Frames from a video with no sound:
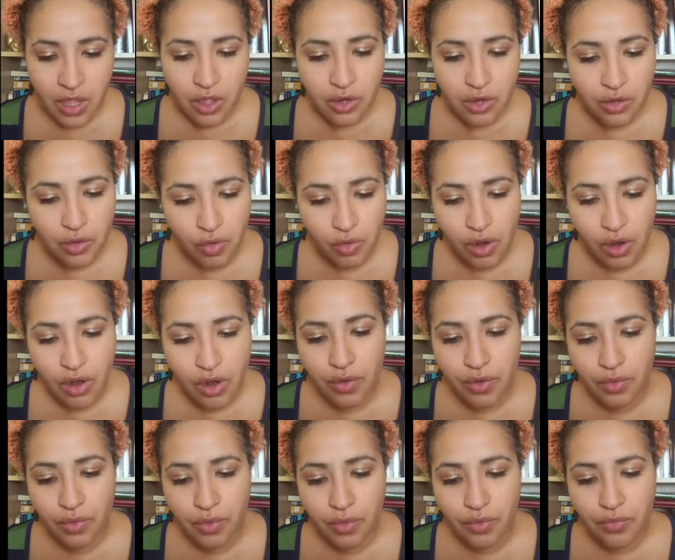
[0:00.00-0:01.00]

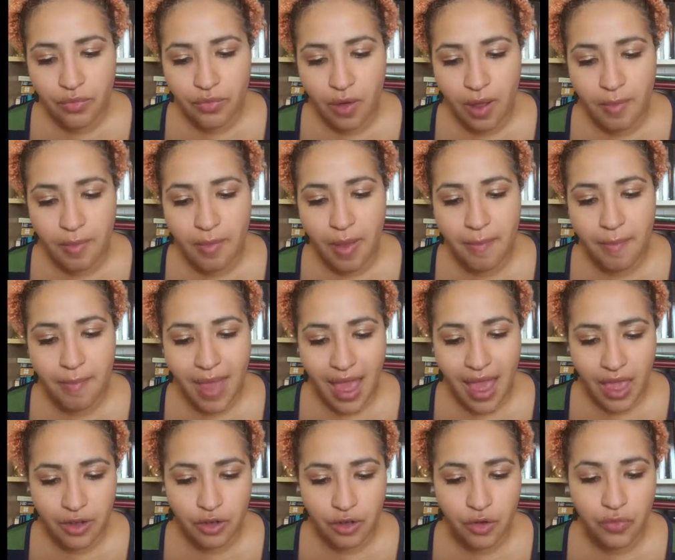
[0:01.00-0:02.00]
nor from
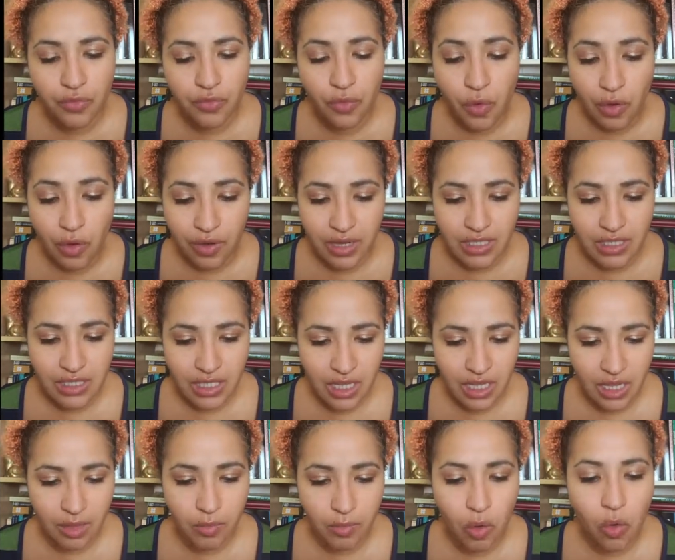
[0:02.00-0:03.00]
matter foreign to him